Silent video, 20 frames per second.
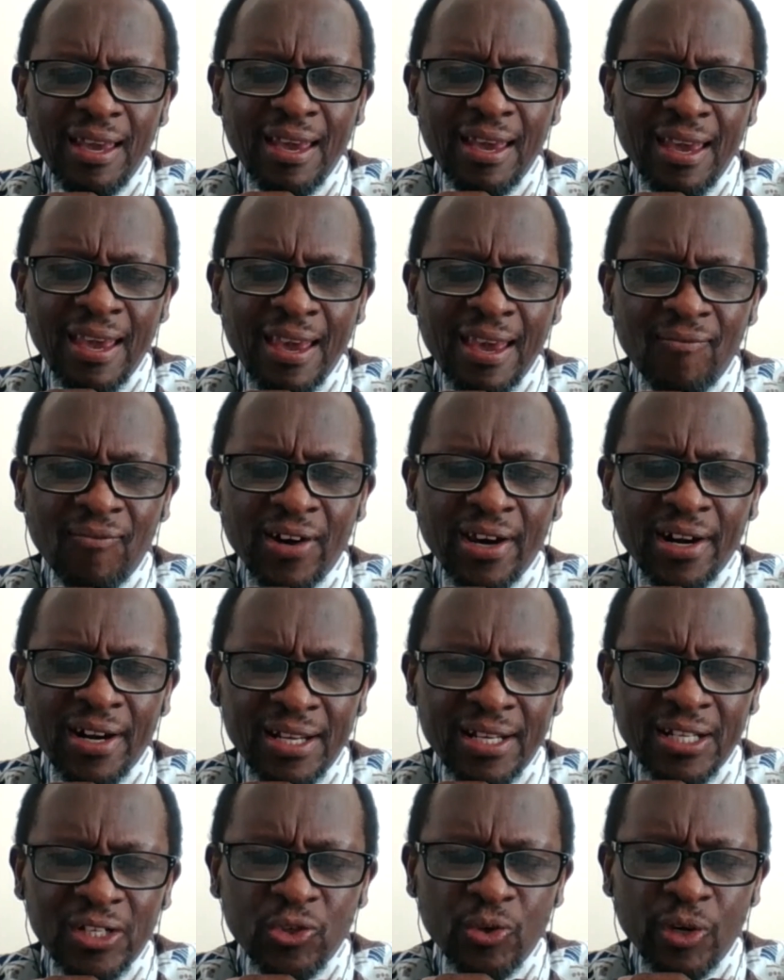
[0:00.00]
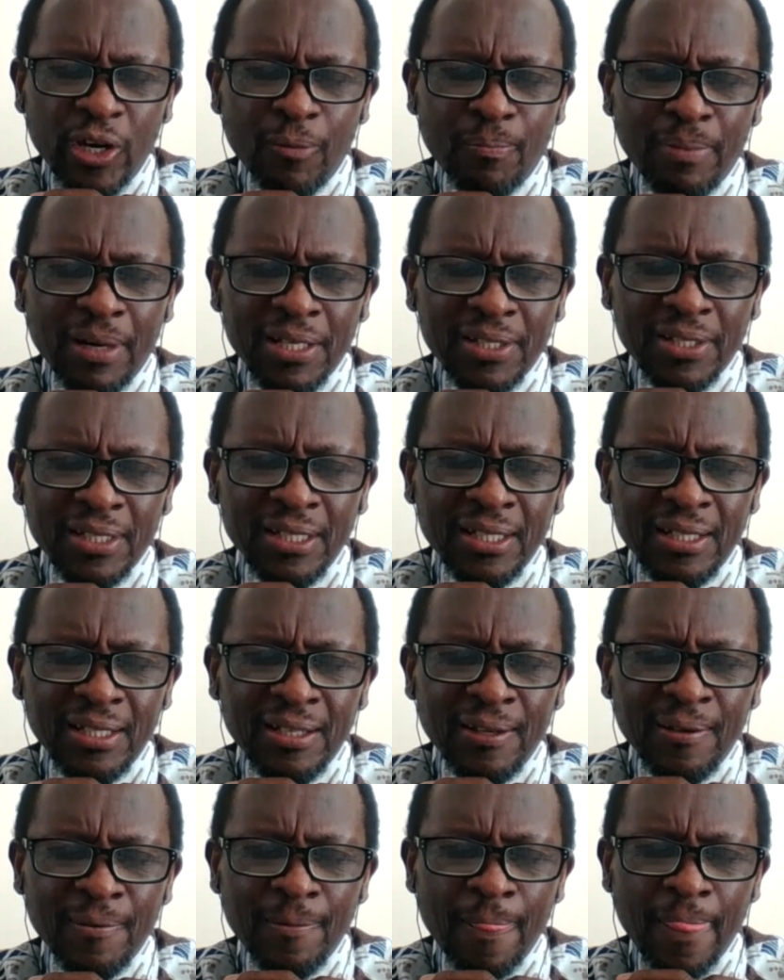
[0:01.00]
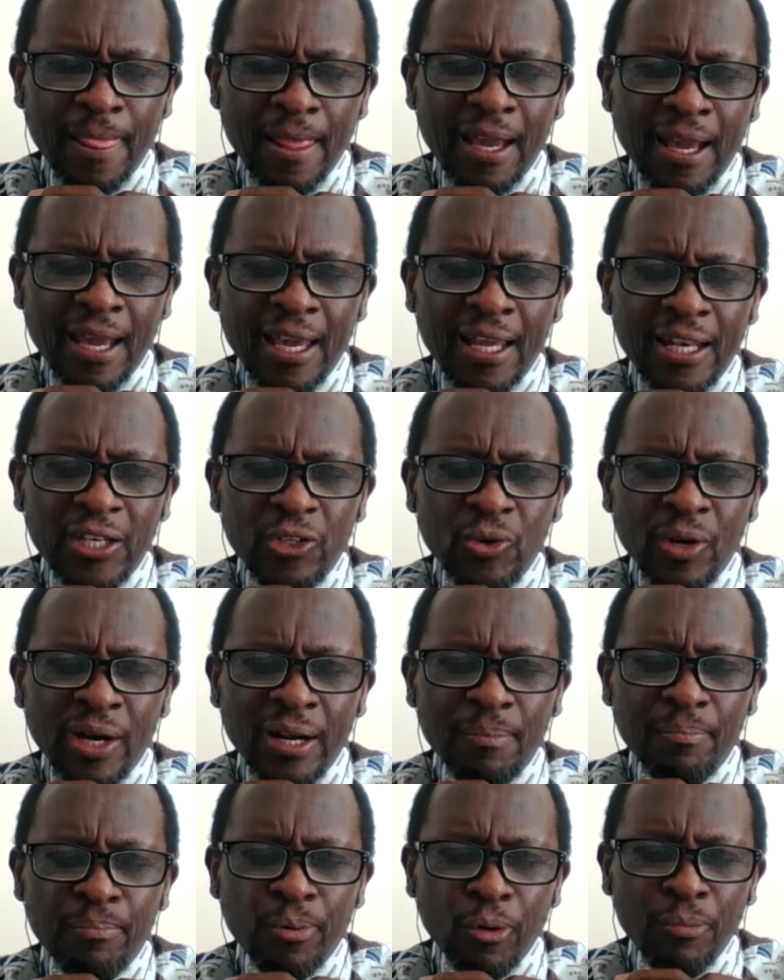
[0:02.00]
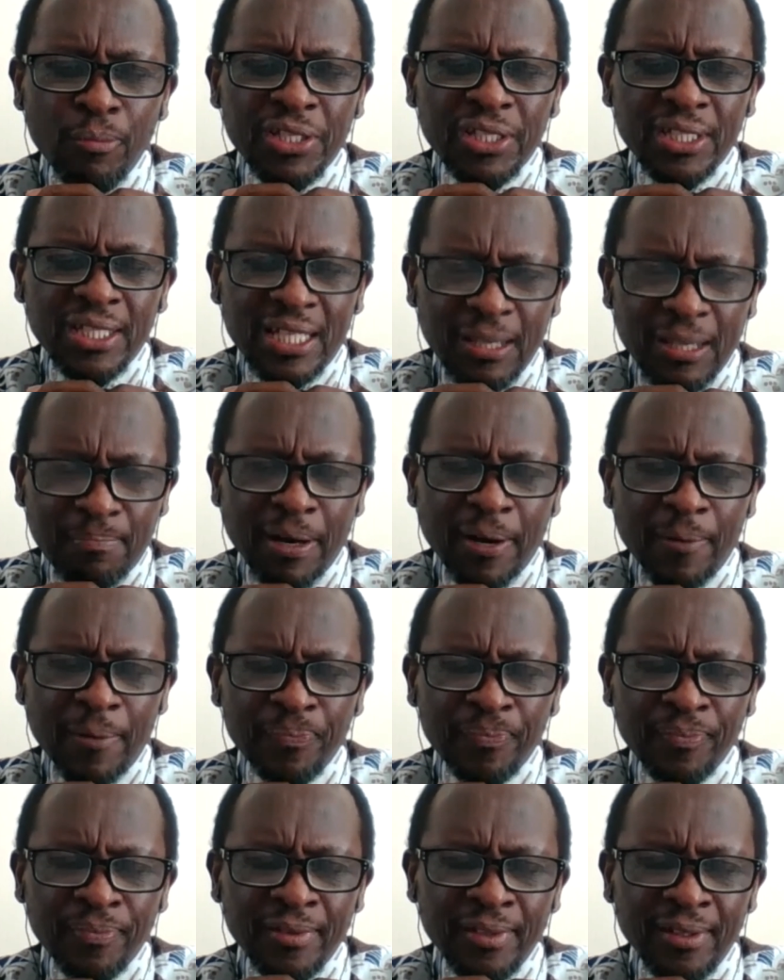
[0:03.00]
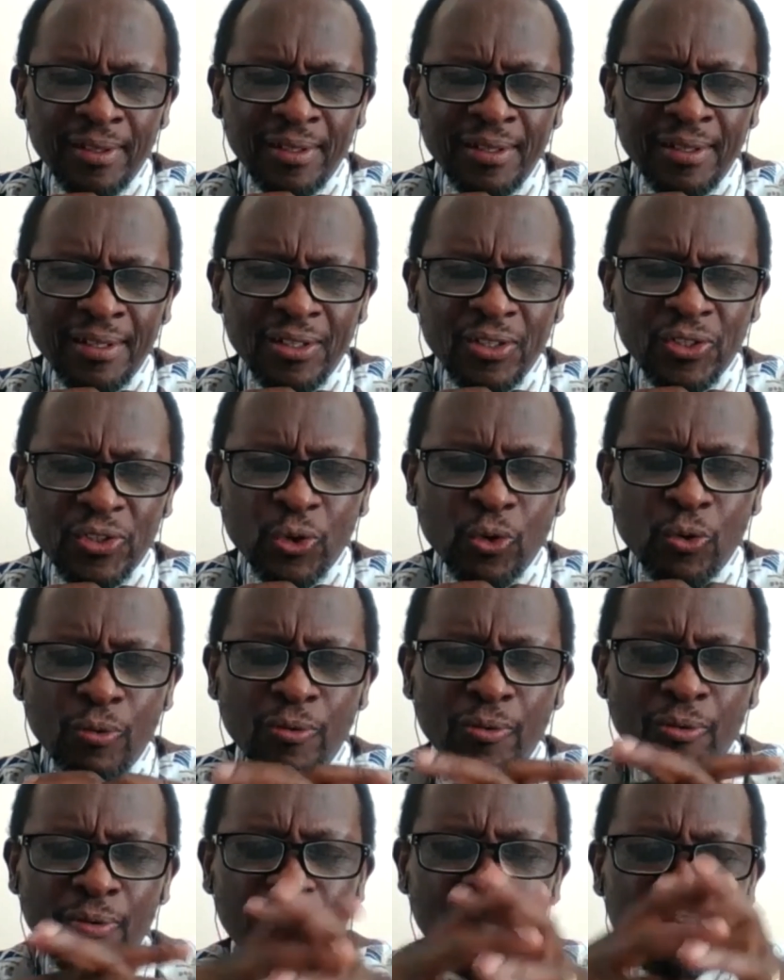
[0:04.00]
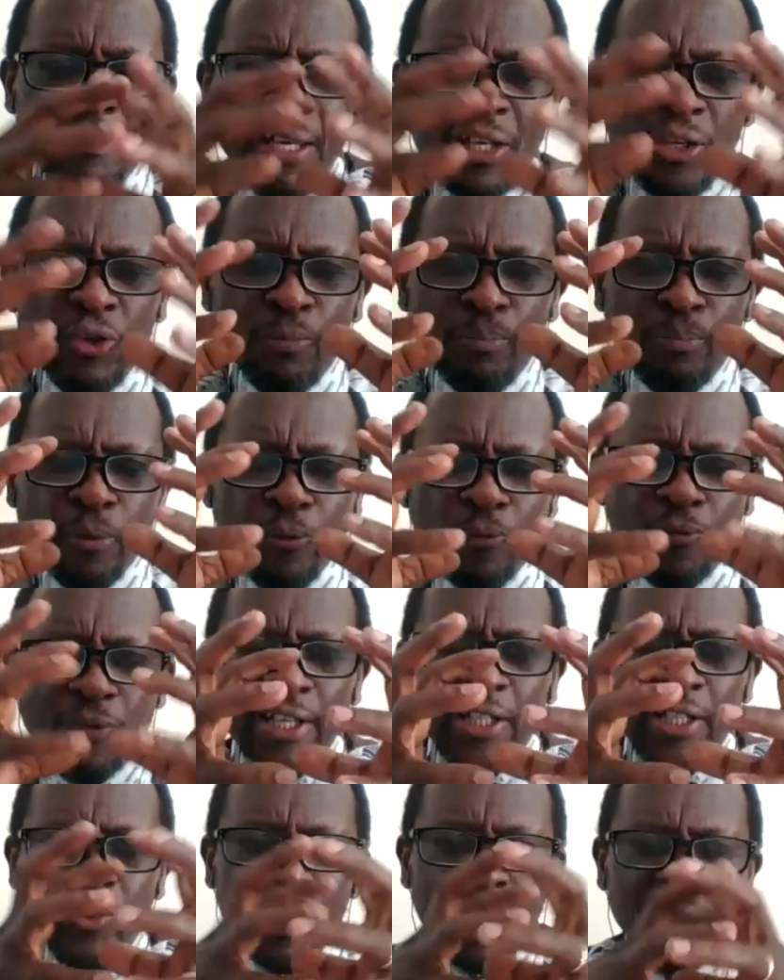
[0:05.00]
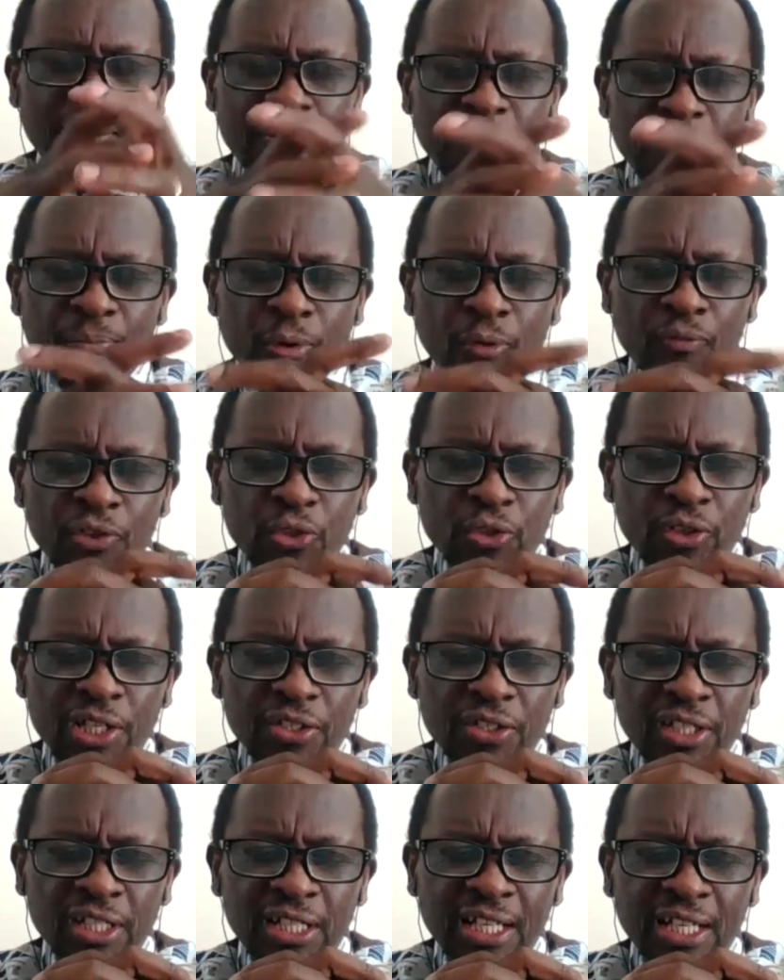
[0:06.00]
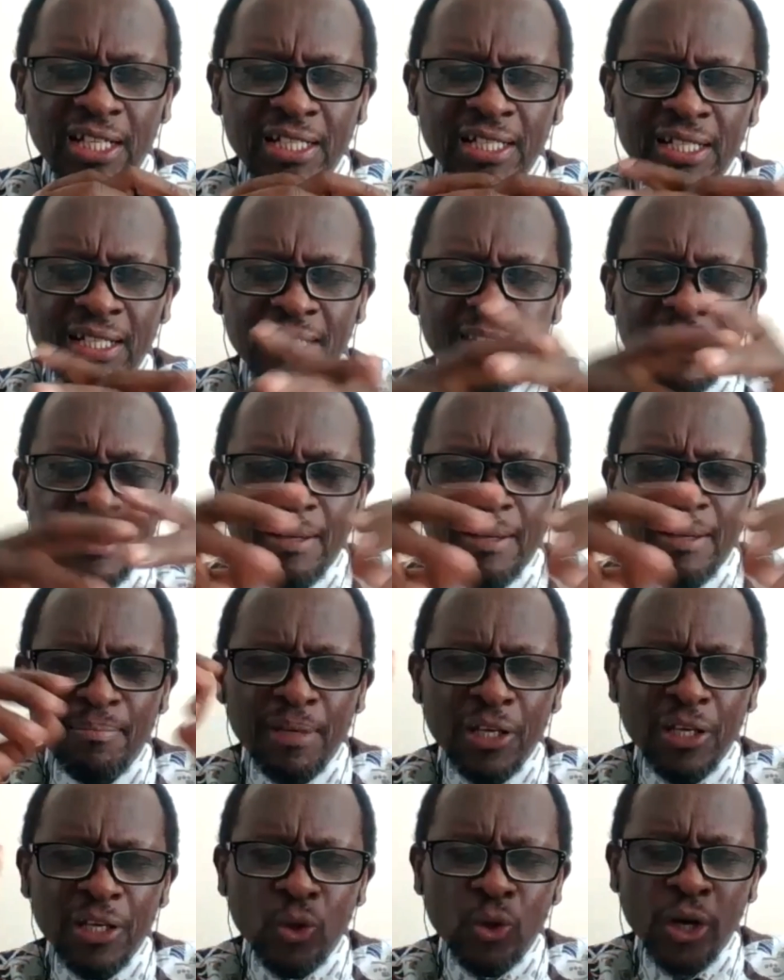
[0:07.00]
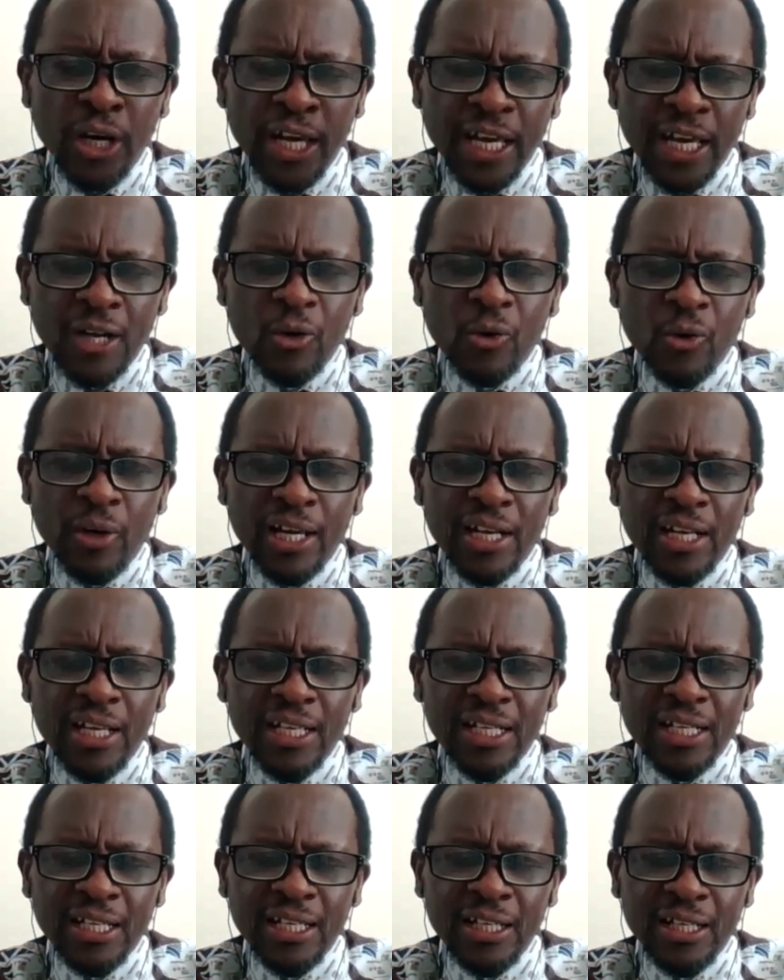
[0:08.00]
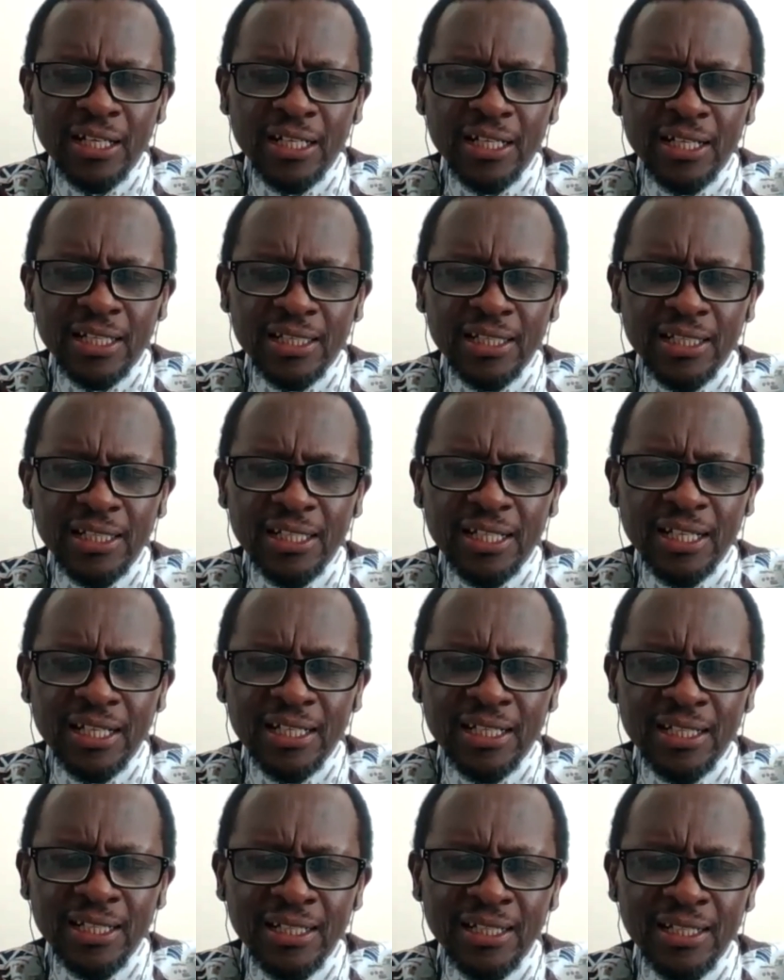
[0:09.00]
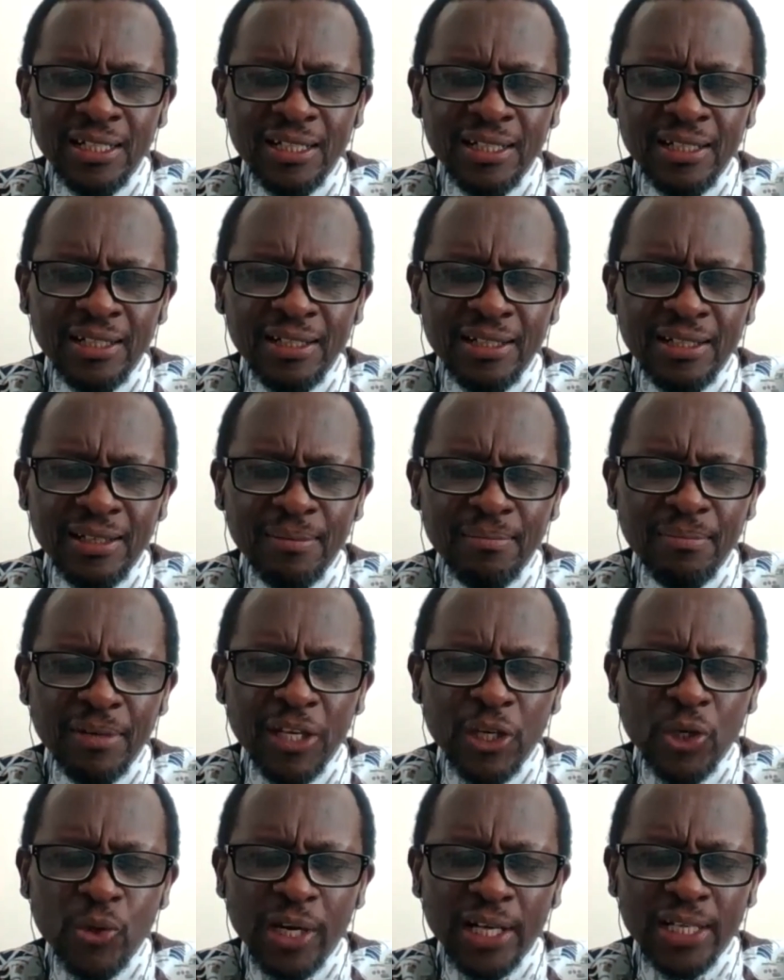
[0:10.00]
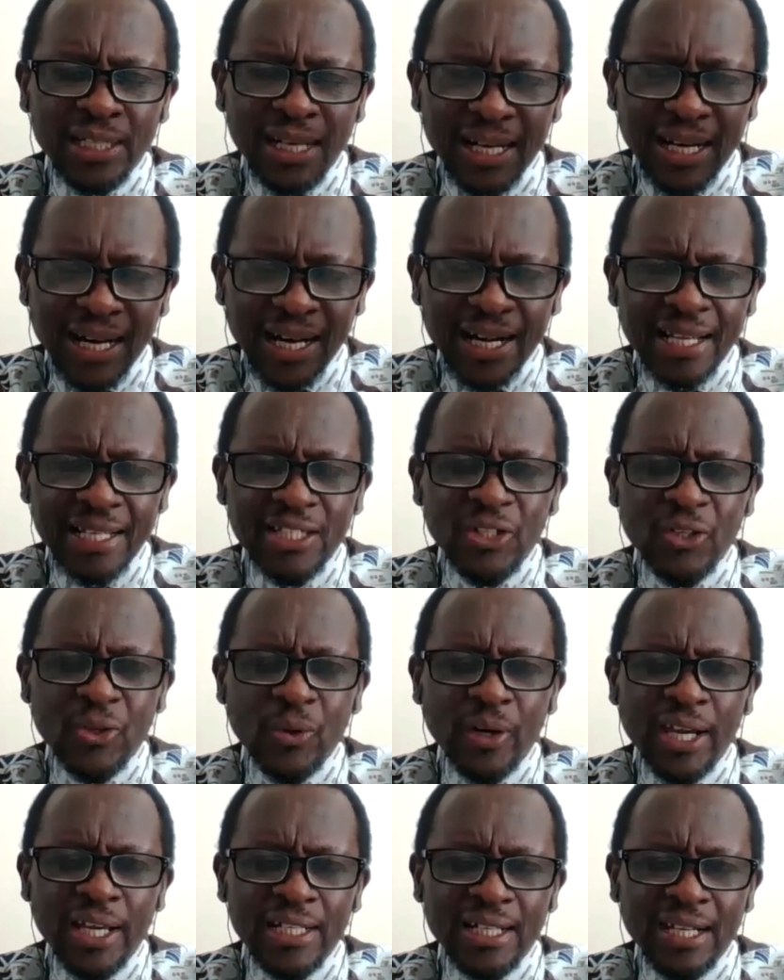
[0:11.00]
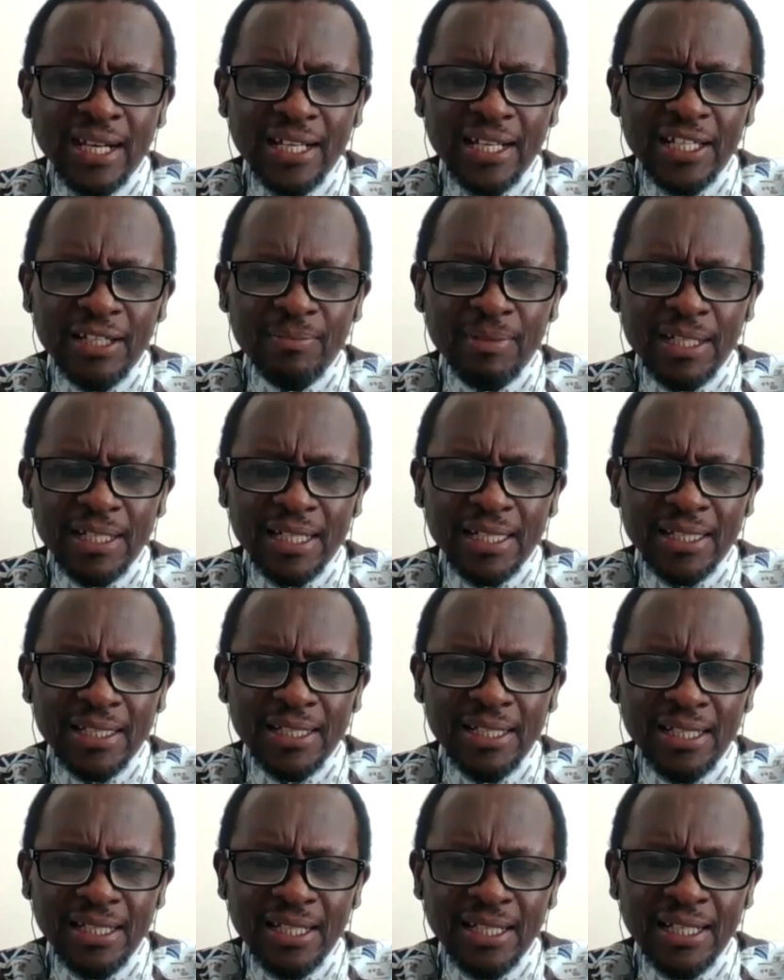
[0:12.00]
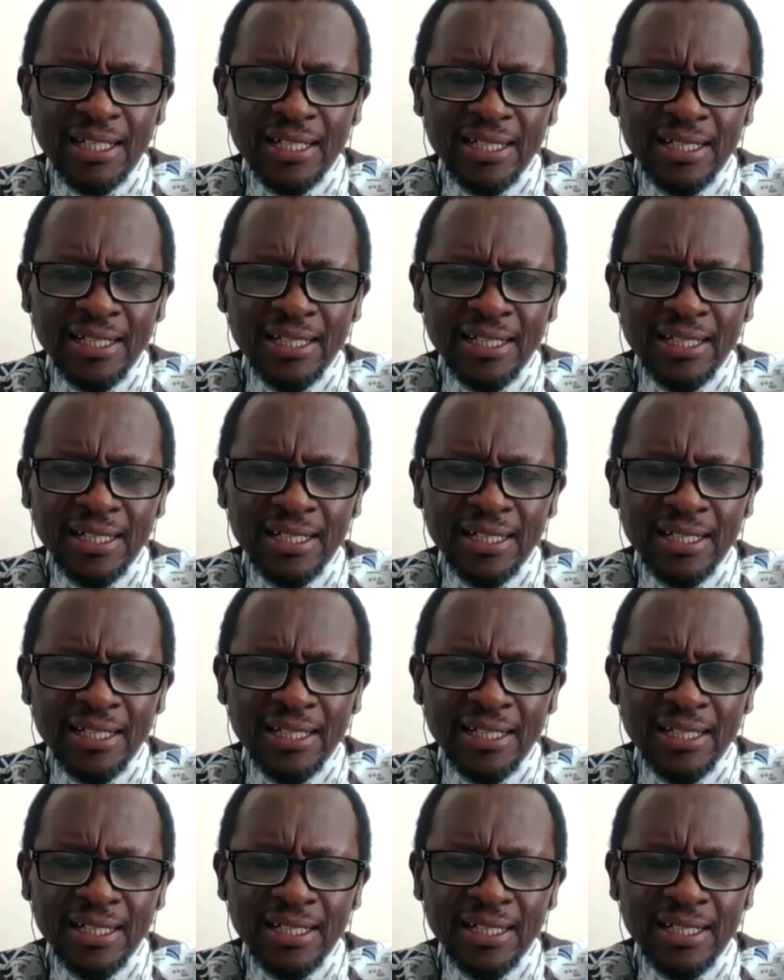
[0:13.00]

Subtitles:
ever ready to help us, and you are a promise keeper. So may you provide where provision is needed. May you heal where healing is needed. May you encourage where encouragement is needed.